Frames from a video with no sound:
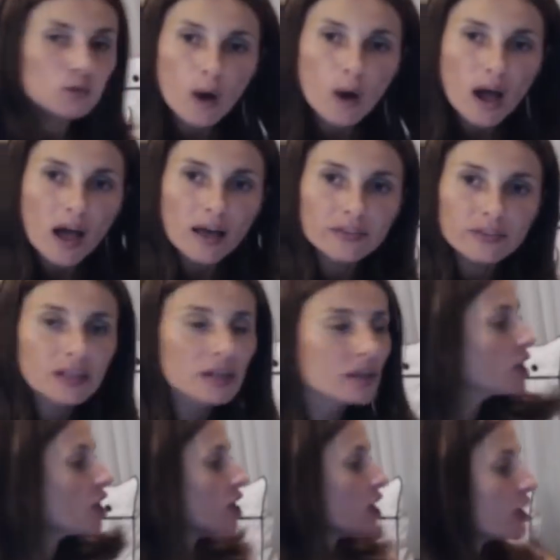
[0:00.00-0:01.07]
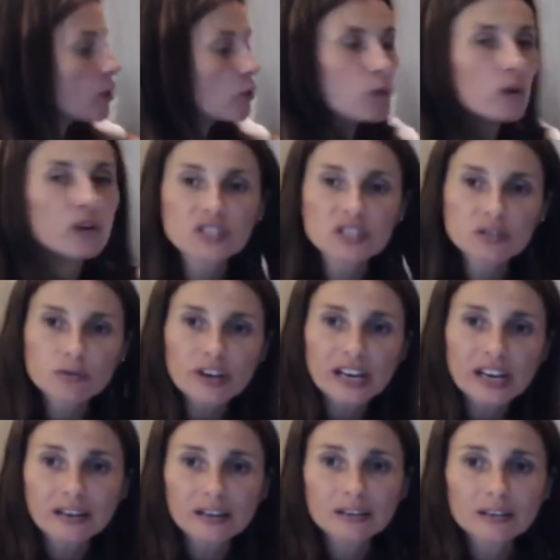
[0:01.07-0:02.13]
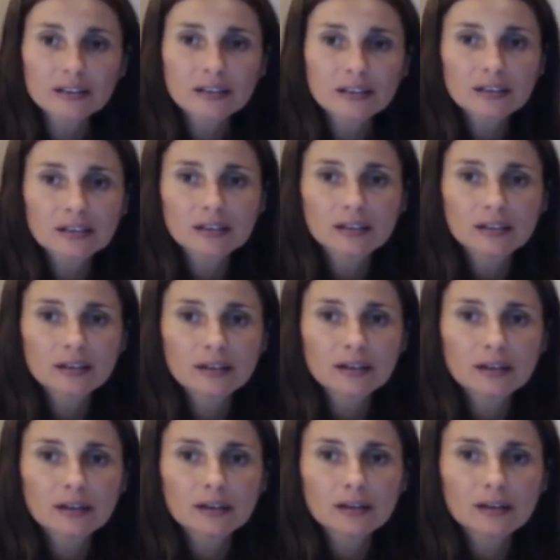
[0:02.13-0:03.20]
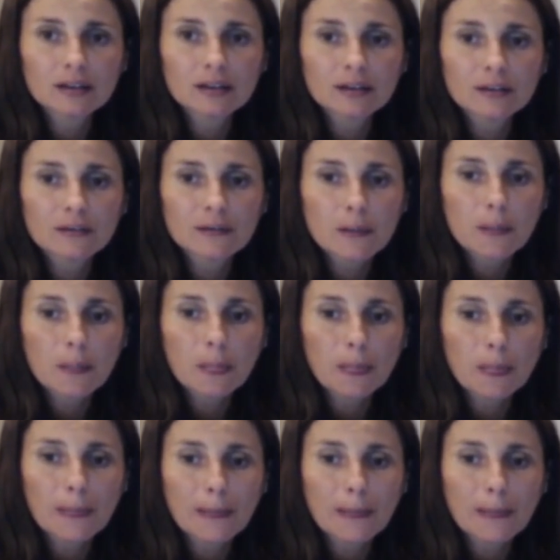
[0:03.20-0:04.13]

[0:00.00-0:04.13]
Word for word: one equals three. Okay, so my